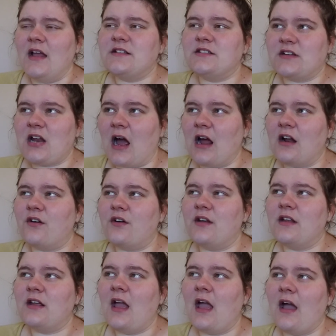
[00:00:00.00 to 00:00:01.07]

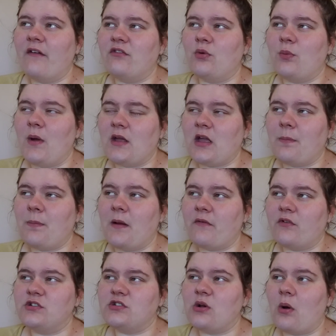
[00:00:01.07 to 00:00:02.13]
tiring having to wake up
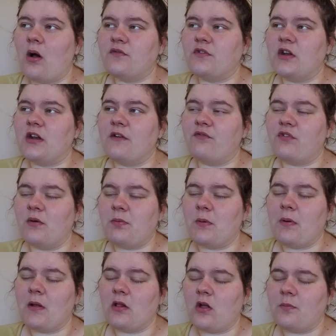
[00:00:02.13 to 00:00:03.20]
every so often and flip your
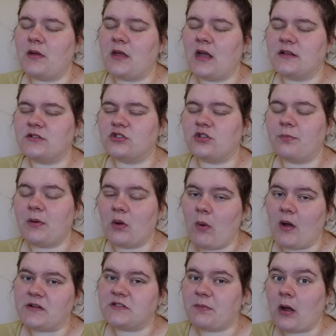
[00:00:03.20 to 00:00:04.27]
pillow because there's a big
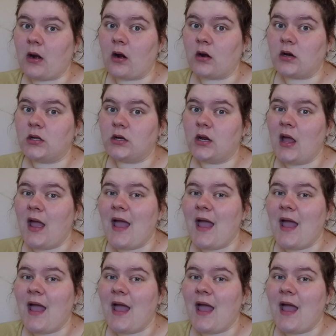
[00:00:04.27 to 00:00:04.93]
wet spot on it.